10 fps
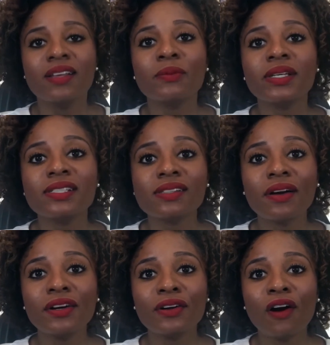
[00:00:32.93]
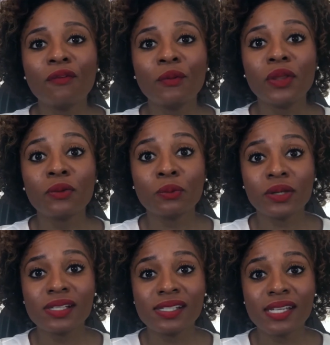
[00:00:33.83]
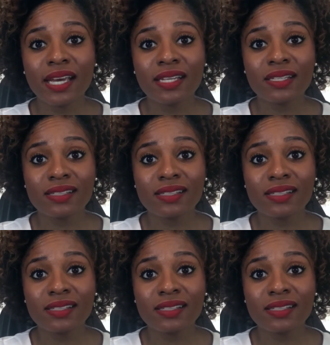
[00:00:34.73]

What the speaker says: We started off with Real Estate